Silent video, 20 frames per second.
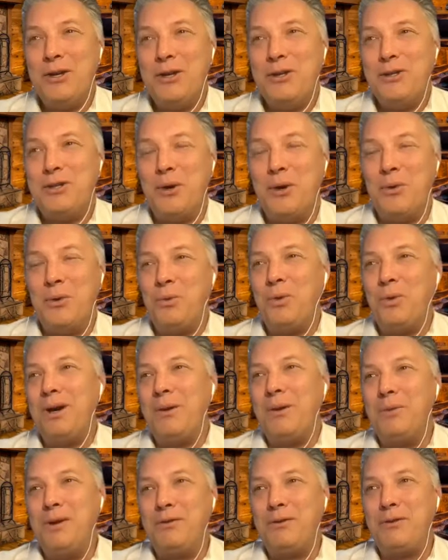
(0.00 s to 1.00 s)
So
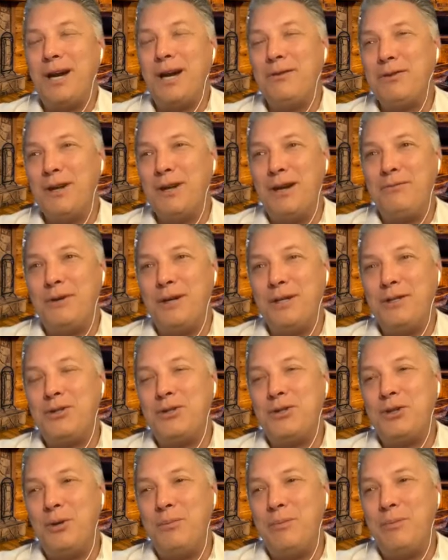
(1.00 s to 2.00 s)
we've covered off on
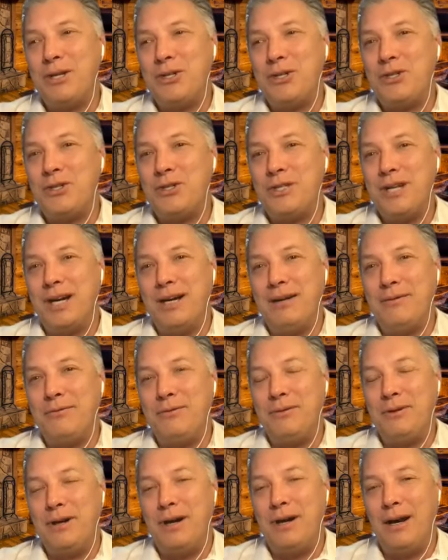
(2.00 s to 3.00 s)
so much stuff.
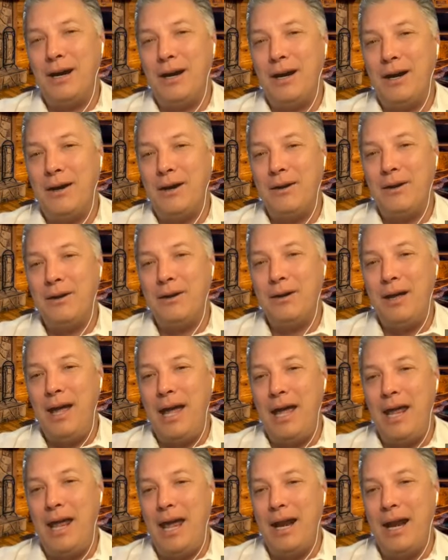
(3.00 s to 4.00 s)

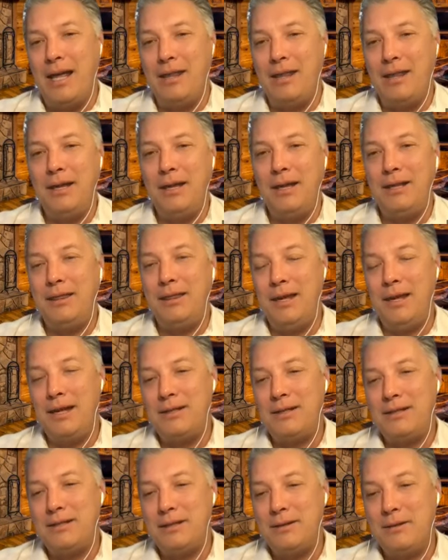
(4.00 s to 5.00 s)
And I think
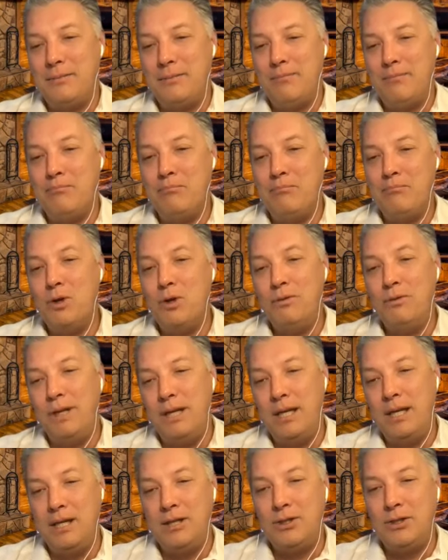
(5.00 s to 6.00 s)
that
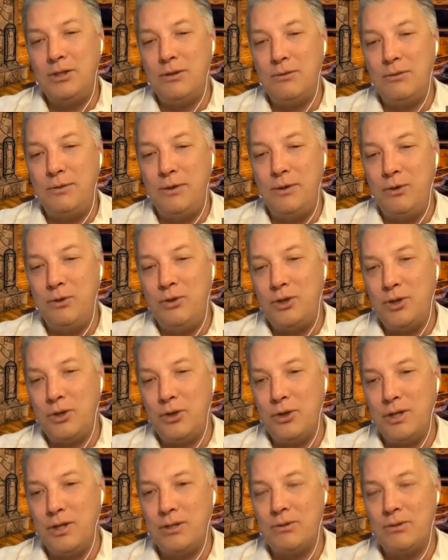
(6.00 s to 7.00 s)
moving into the future
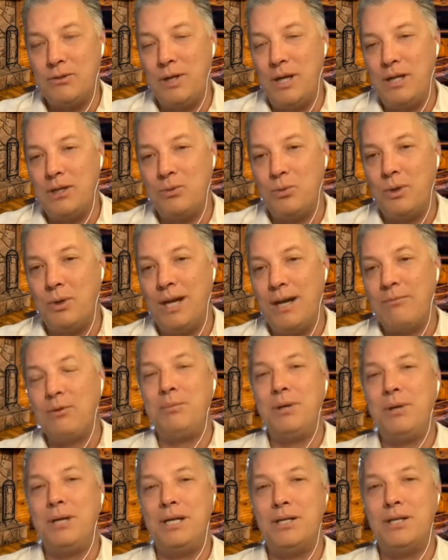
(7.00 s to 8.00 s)
is what
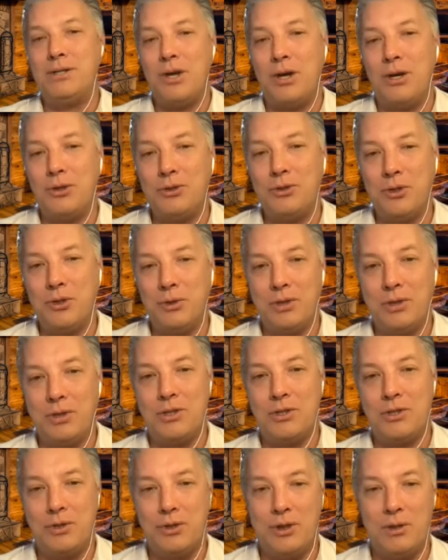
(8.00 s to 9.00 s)
everybody is also
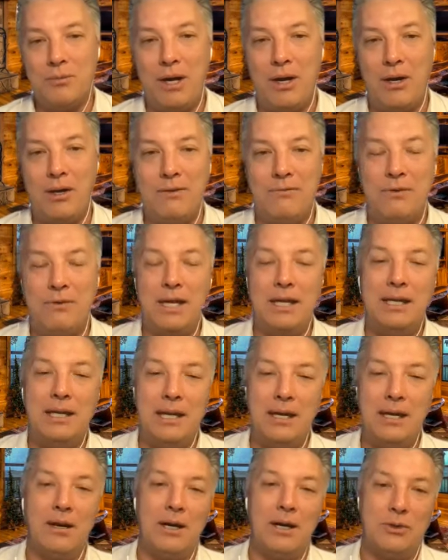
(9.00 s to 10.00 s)
concerned about. If they
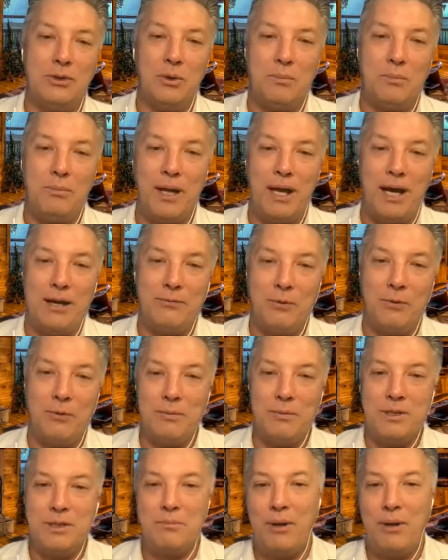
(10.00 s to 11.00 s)
get onto a platform,
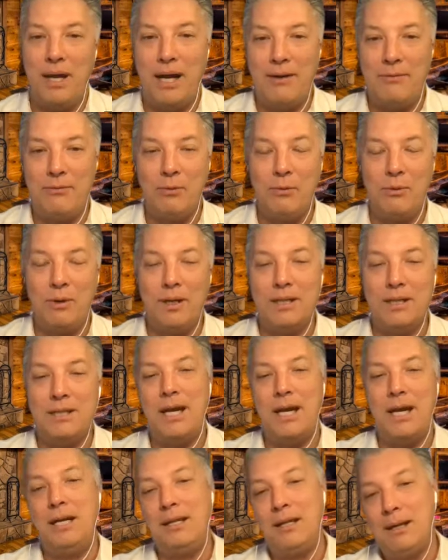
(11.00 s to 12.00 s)
is a platform going to
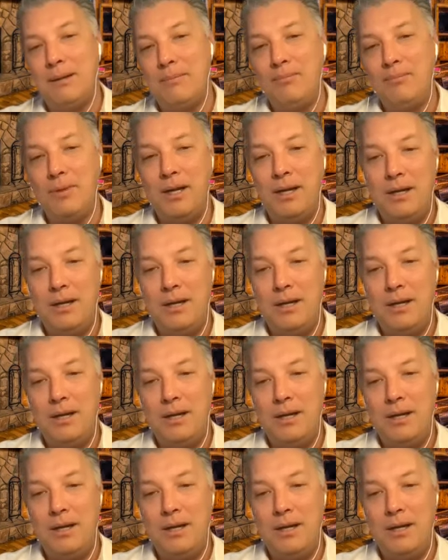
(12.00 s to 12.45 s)
take them,